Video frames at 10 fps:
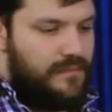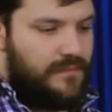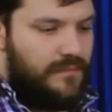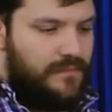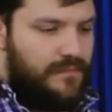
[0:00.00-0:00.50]

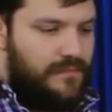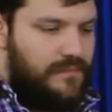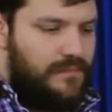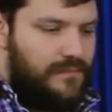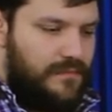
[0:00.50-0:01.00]

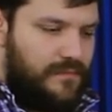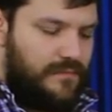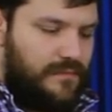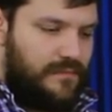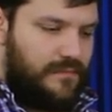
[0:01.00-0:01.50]

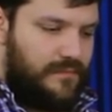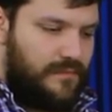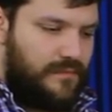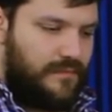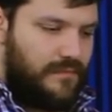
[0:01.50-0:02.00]

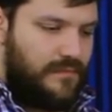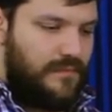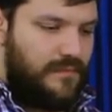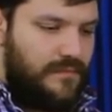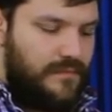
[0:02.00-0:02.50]

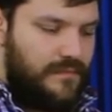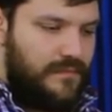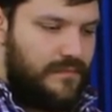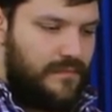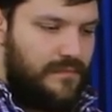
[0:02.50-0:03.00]

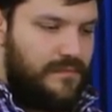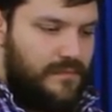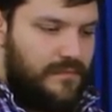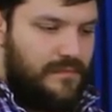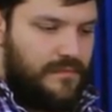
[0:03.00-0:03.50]
This person isn't speaking.